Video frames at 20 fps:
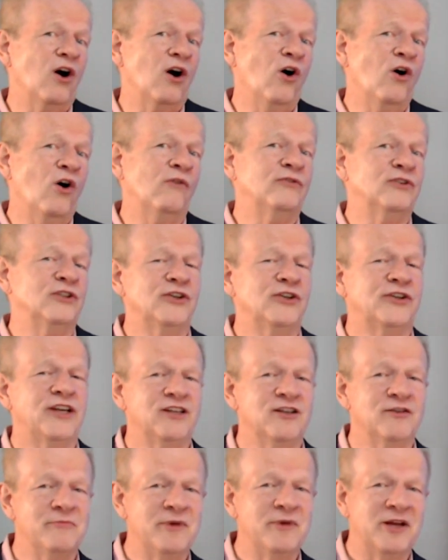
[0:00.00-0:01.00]

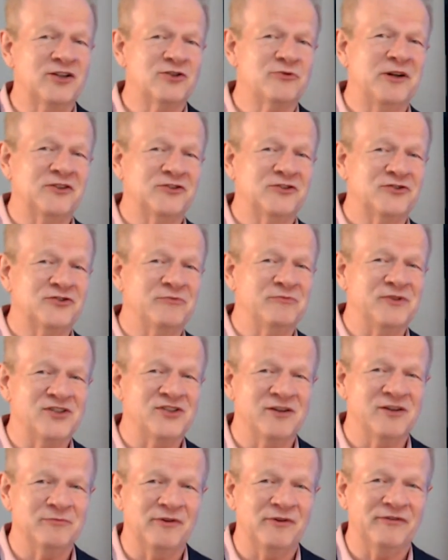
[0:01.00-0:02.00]
overlooking the Metropolitan
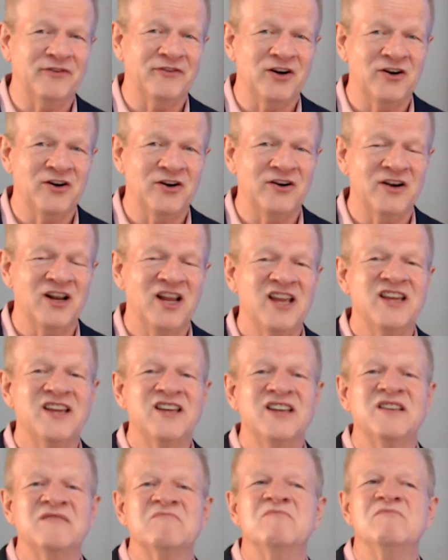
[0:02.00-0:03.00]
Museum of Art,
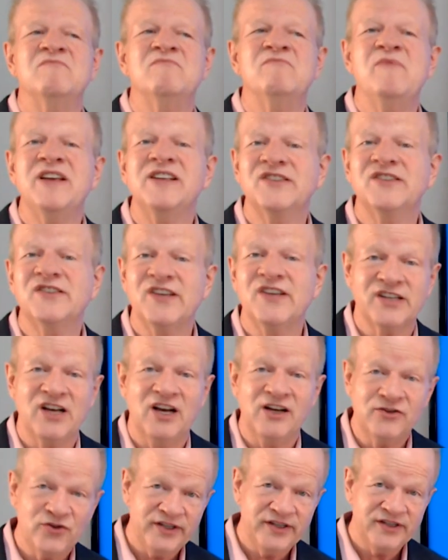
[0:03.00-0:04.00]
mid
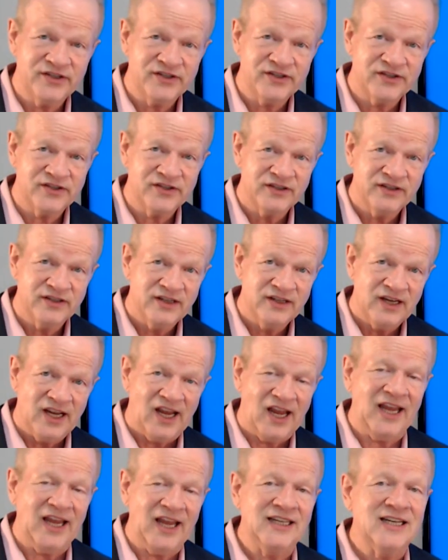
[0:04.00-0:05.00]
600s
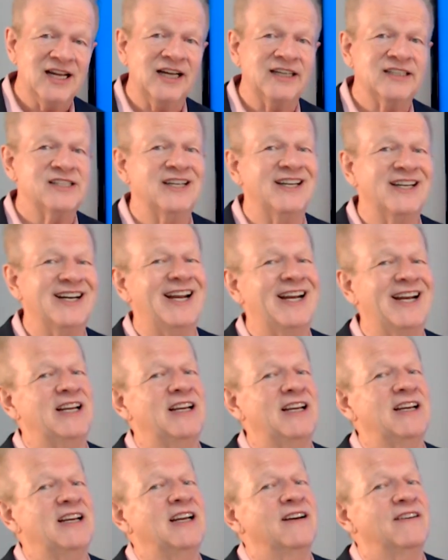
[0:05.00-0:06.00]
in
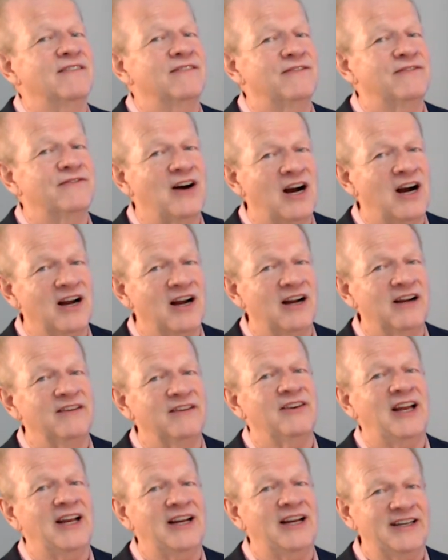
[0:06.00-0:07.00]
1985,
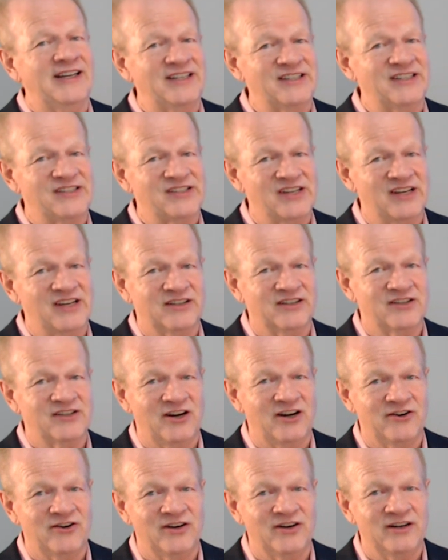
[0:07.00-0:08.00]
86
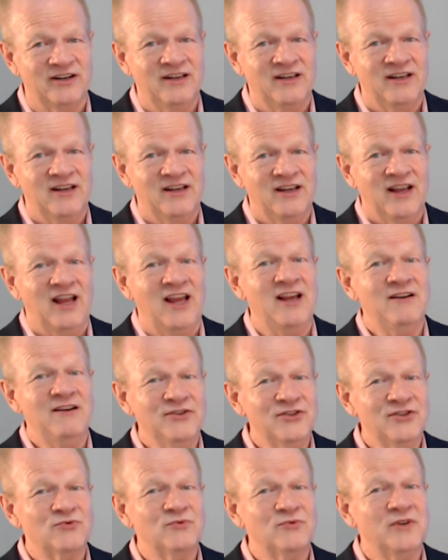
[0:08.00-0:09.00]
era. It
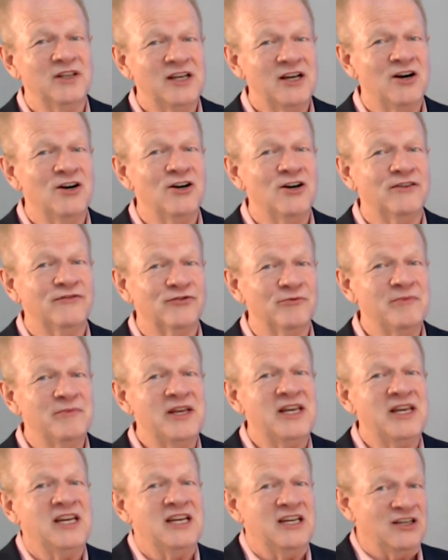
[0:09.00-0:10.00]
was really hard for
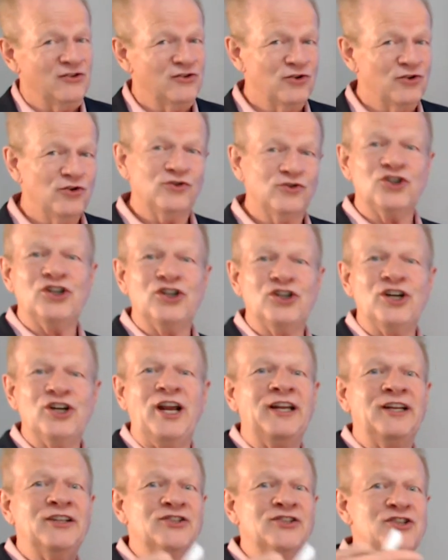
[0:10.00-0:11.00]
me to
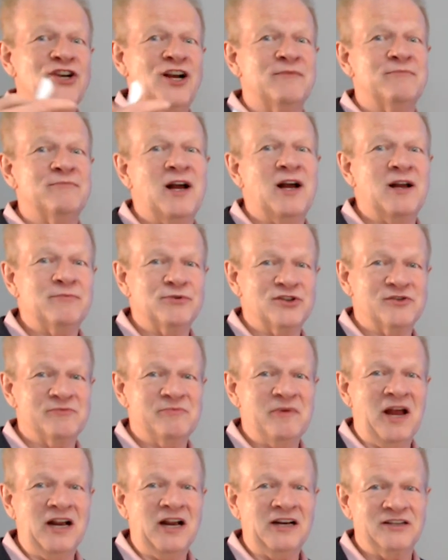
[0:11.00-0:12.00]
change up my
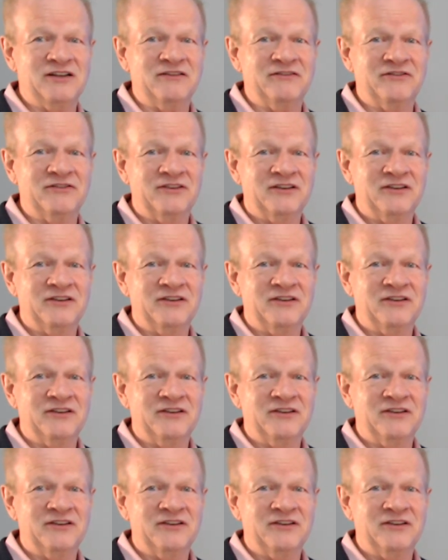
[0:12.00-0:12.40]
perspective.